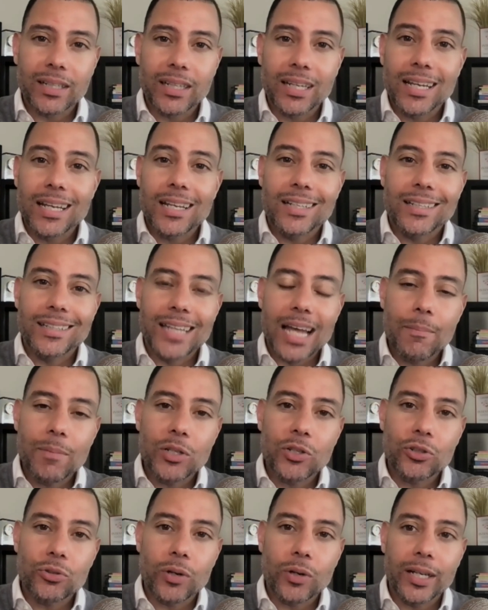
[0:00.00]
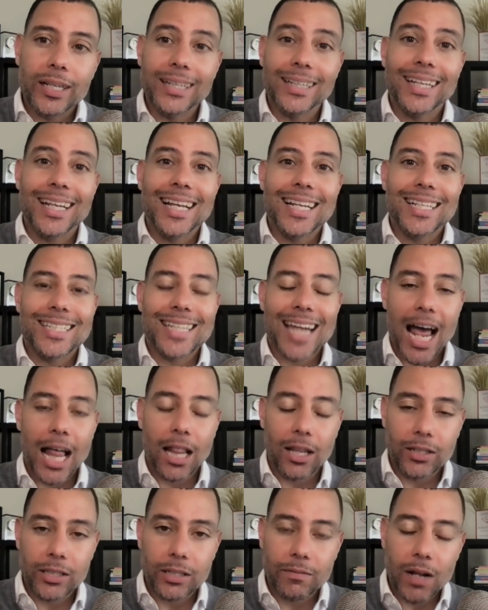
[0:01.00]
up and demonstrating
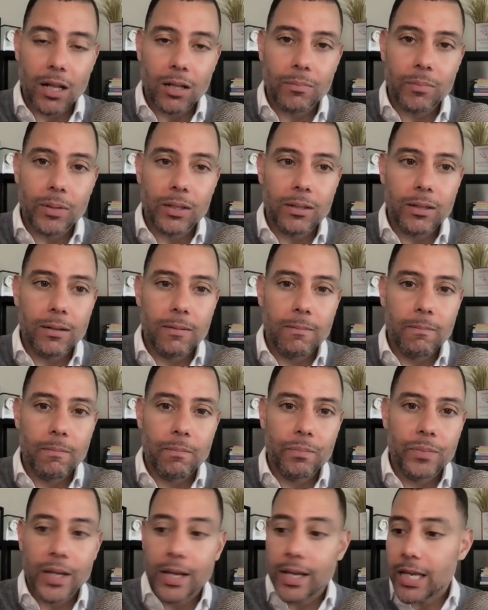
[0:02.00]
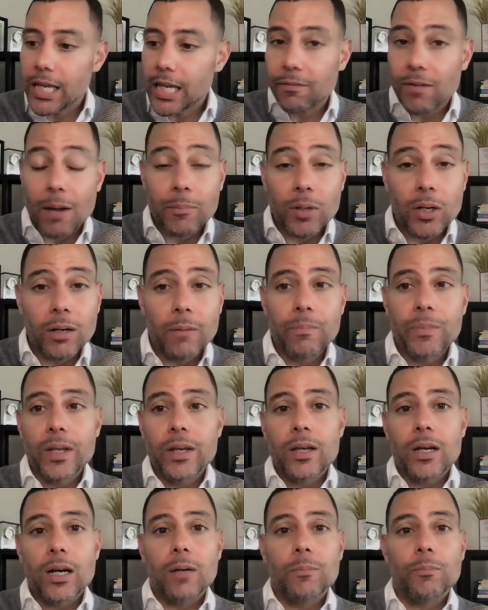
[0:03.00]
talent development? If I'm
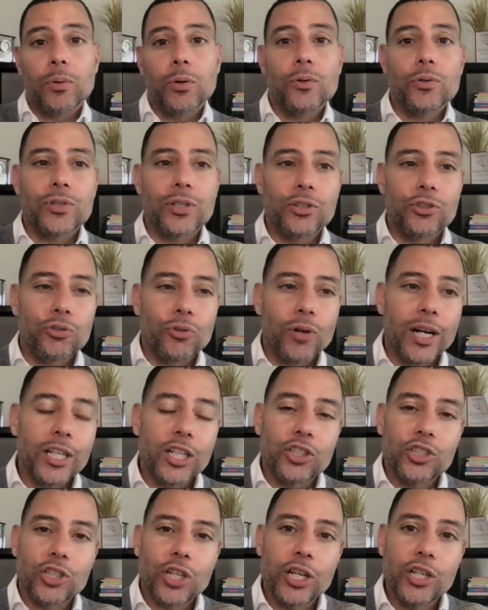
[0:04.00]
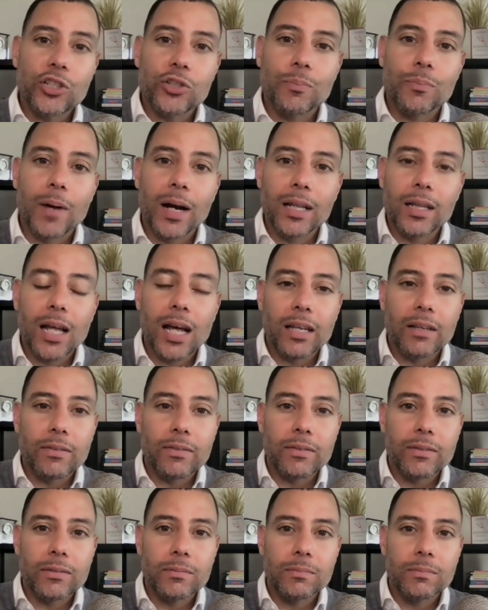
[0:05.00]
a person trying to change my life,
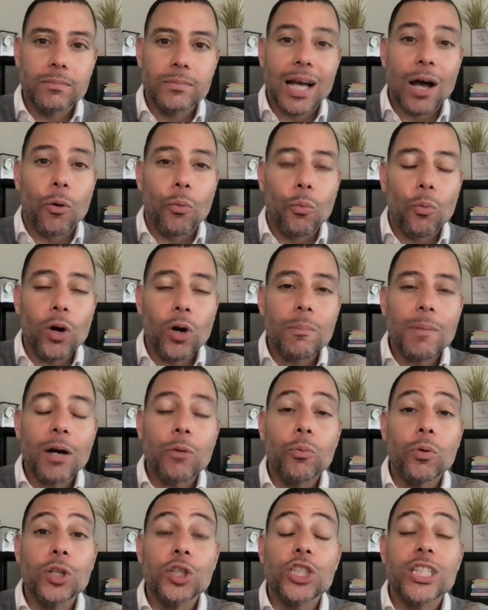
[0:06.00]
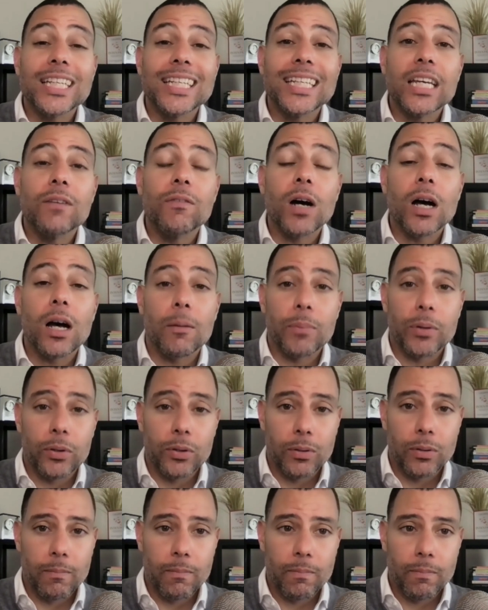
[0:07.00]
what am I willing to give up
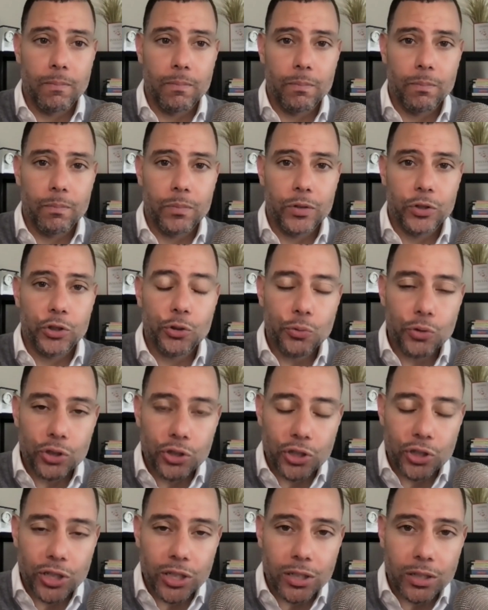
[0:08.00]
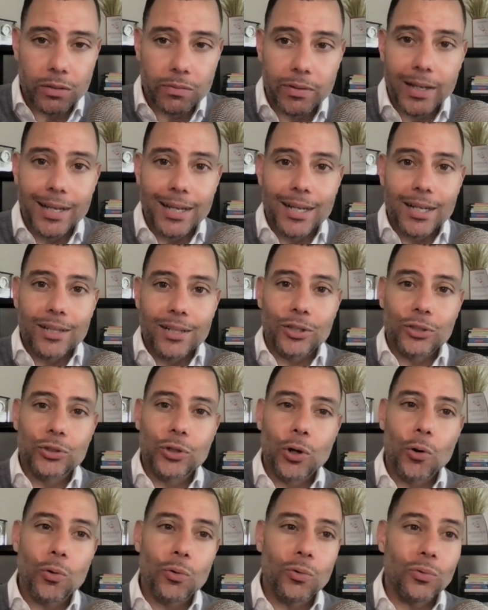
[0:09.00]
to achieve the
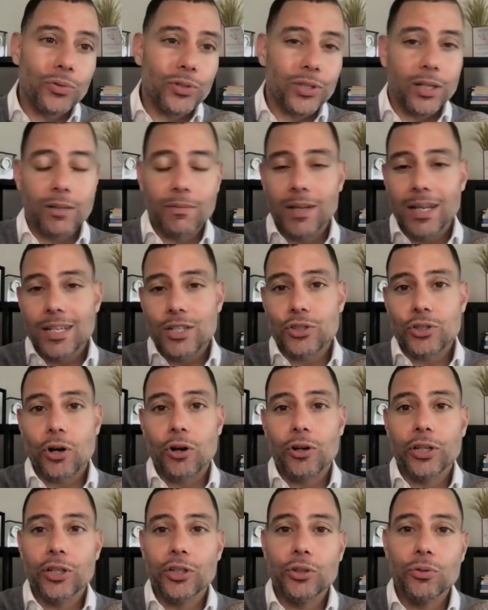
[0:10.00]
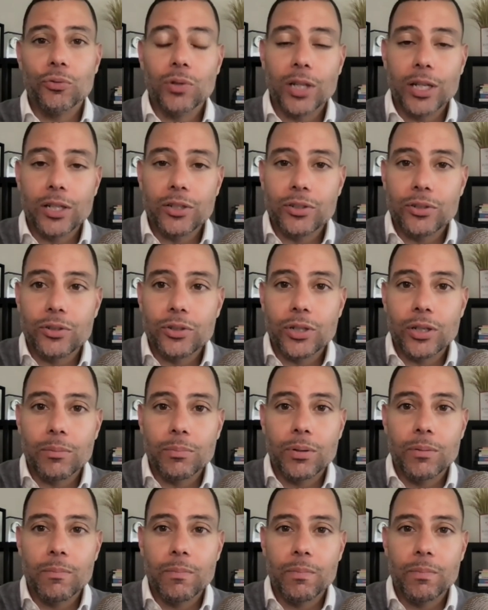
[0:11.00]
goals of starting a new
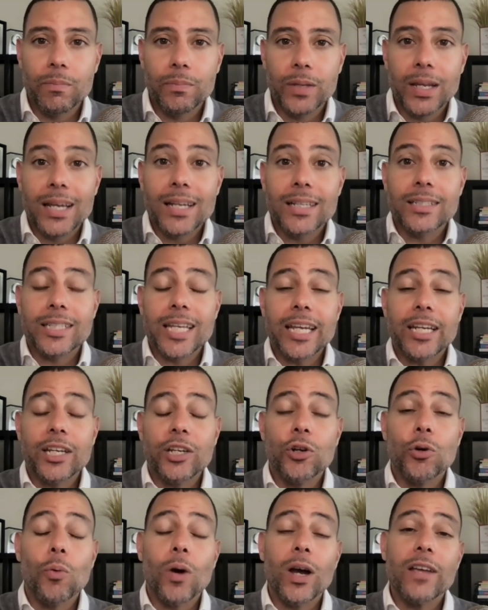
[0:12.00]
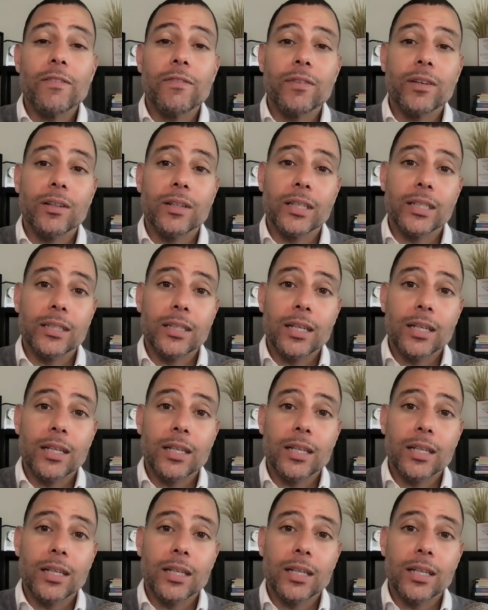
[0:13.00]
relationship, taking away